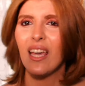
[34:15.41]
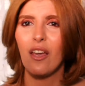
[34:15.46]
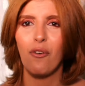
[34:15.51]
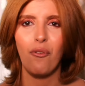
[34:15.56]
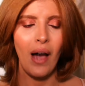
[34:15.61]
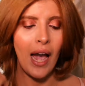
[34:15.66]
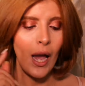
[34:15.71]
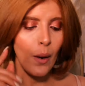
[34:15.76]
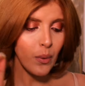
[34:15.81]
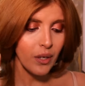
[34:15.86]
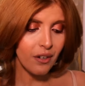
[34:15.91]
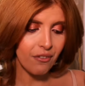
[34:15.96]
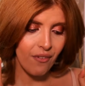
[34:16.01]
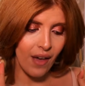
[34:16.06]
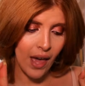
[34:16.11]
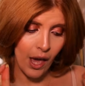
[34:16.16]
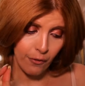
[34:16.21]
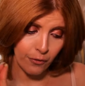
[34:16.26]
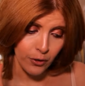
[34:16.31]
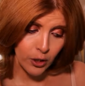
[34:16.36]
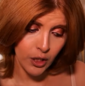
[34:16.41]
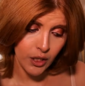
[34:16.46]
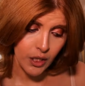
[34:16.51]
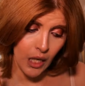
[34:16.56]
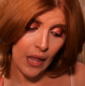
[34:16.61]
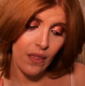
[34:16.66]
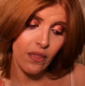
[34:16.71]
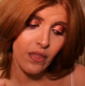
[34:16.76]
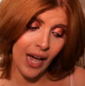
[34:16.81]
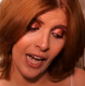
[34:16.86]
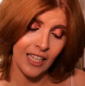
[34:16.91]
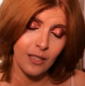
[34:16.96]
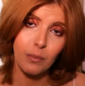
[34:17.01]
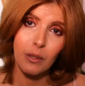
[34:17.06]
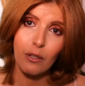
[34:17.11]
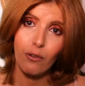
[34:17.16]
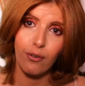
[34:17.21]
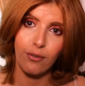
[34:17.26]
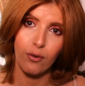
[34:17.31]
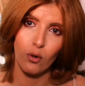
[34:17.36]
If I would have ever done that
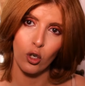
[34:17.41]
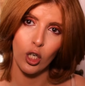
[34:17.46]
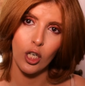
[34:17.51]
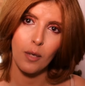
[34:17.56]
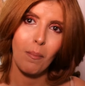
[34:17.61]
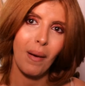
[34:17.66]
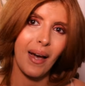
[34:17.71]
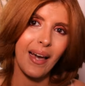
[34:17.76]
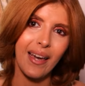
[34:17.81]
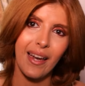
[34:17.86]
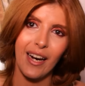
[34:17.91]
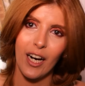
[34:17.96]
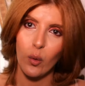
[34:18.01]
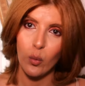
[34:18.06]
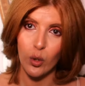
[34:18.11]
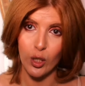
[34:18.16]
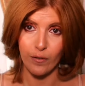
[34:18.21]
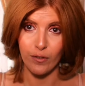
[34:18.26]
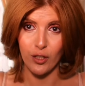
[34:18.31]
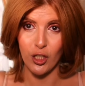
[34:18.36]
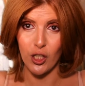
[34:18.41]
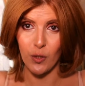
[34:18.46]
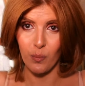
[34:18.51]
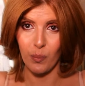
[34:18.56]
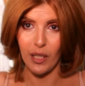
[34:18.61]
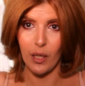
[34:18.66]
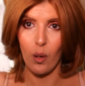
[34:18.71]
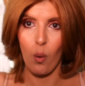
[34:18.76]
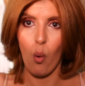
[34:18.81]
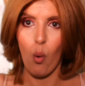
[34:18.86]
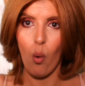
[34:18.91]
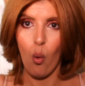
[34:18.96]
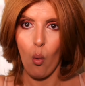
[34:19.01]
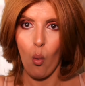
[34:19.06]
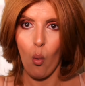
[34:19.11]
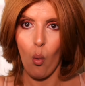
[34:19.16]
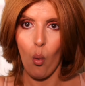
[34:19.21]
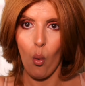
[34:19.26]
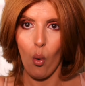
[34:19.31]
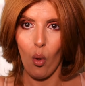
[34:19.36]
before, my hair would have just been
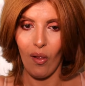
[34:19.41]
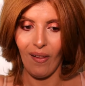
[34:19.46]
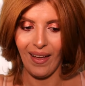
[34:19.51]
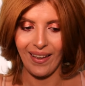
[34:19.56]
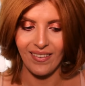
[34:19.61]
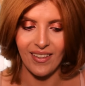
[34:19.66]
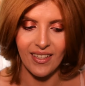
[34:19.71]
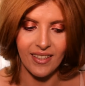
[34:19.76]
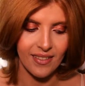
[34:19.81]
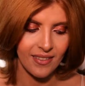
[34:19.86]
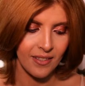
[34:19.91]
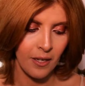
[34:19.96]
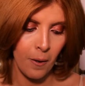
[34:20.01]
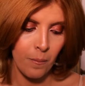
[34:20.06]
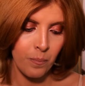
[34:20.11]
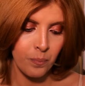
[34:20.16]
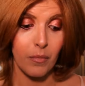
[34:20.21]
like this.